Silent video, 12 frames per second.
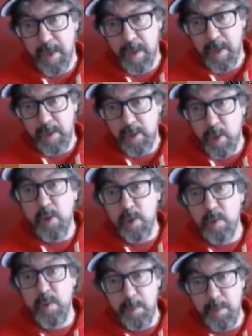Google
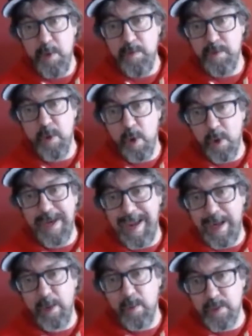removed their
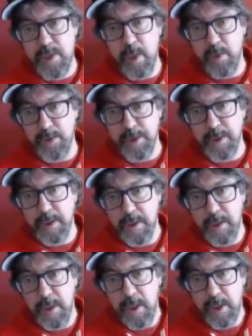organic result
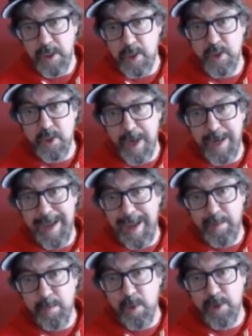to try to add
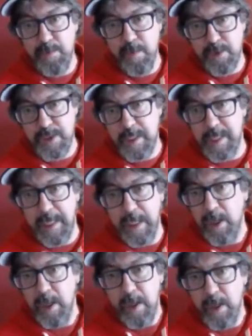more diversity
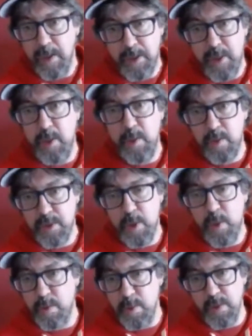to search
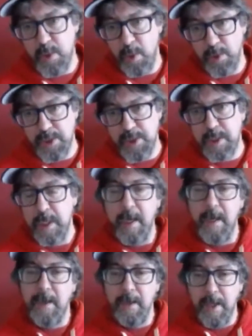results.
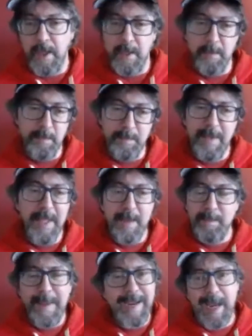It
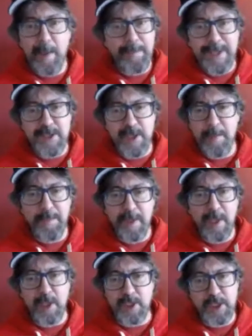may not be something
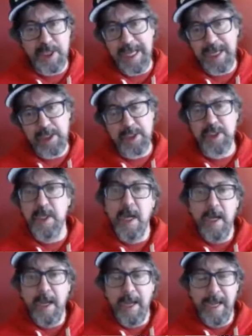that sticks,
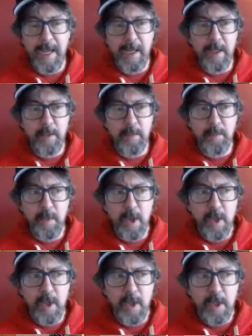and
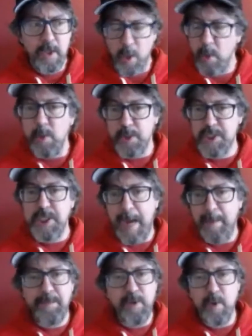Google stopped
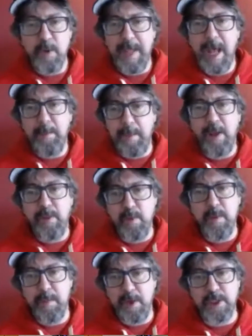doing that about 3
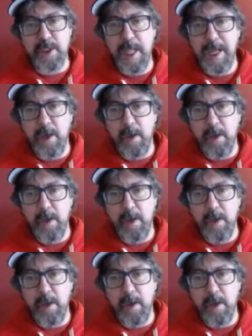months later.